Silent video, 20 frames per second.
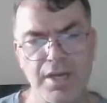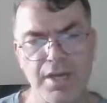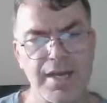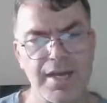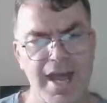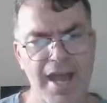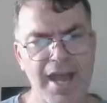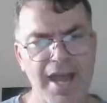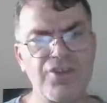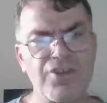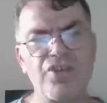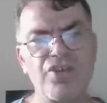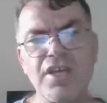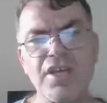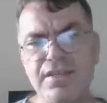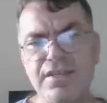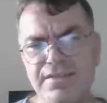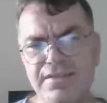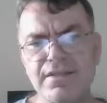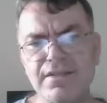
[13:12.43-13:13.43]
Actually,
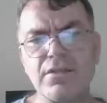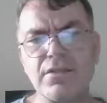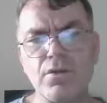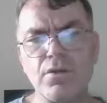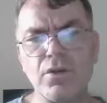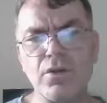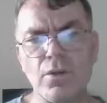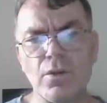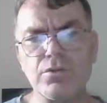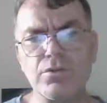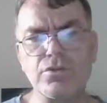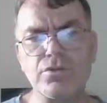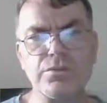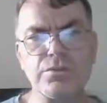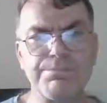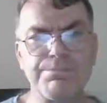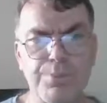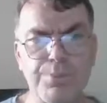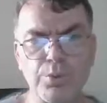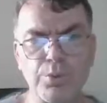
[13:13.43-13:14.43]
I think you can also
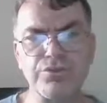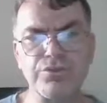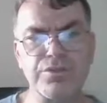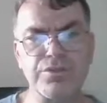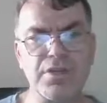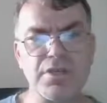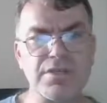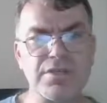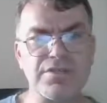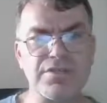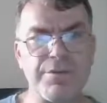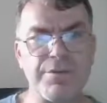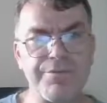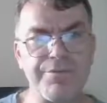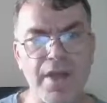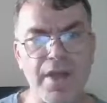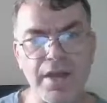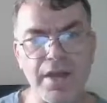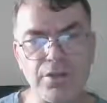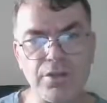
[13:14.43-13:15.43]
put uh, some
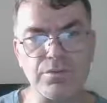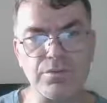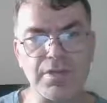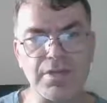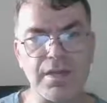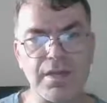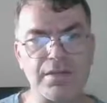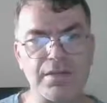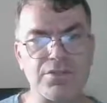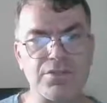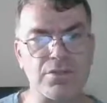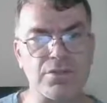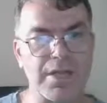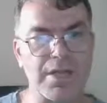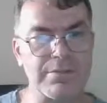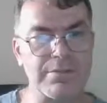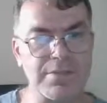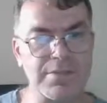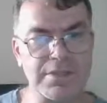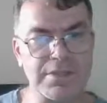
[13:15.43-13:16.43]
value there. So
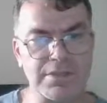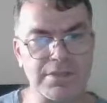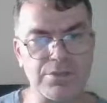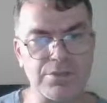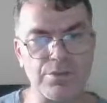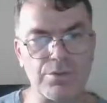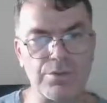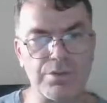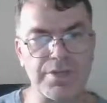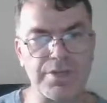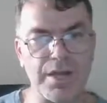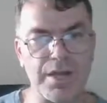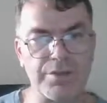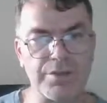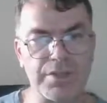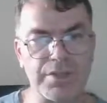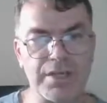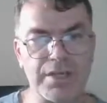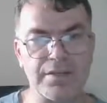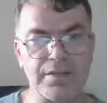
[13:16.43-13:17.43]
let me scroll
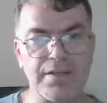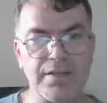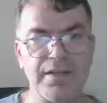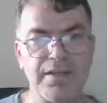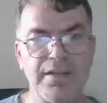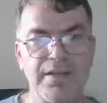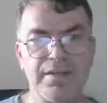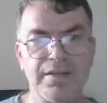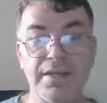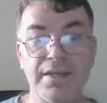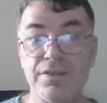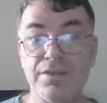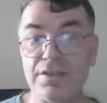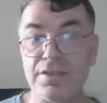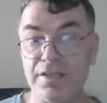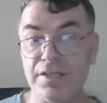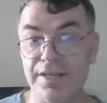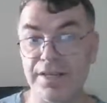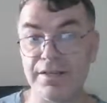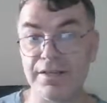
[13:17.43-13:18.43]
down here. Here
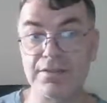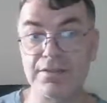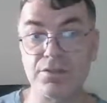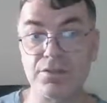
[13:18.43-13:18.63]
the links.